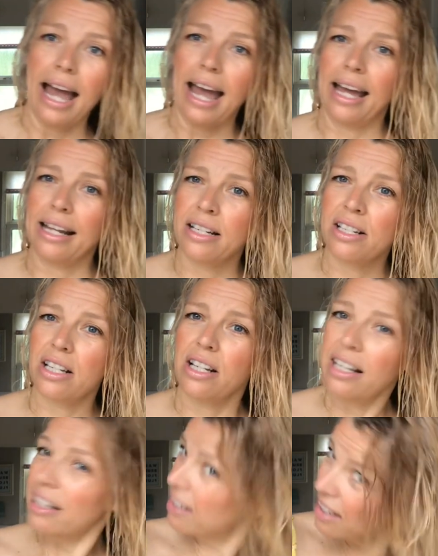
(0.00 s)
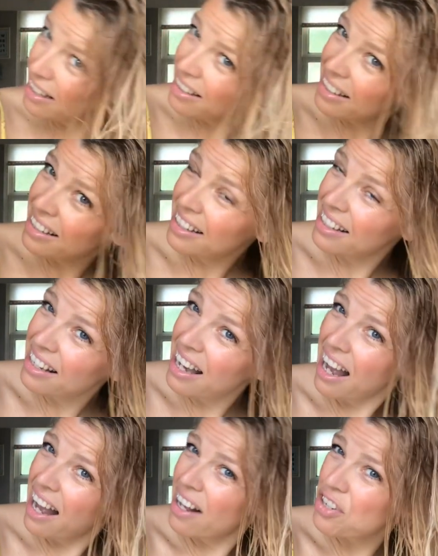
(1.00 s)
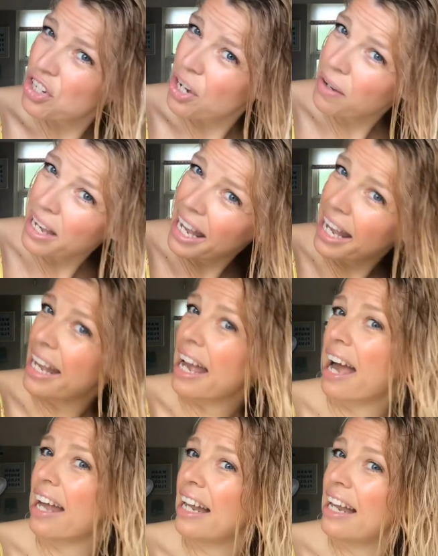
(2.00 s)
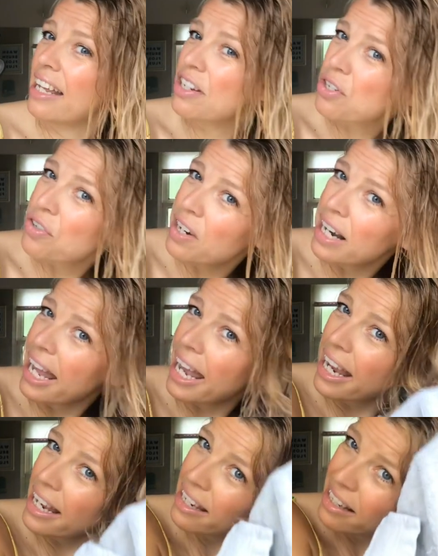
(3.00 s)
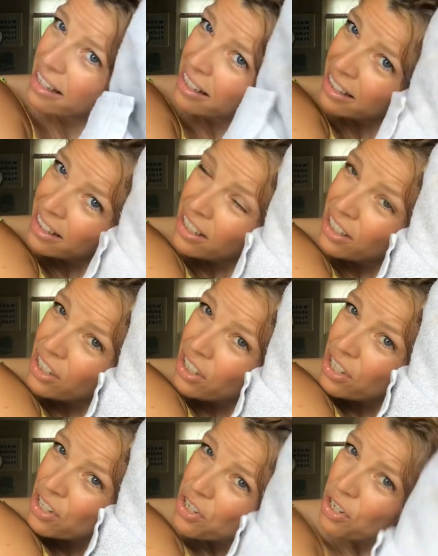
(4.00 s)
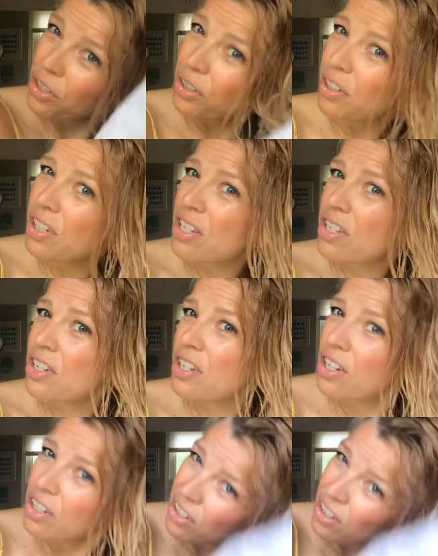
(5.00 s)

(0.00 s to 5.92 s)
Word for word: and I'll show you here, I literally just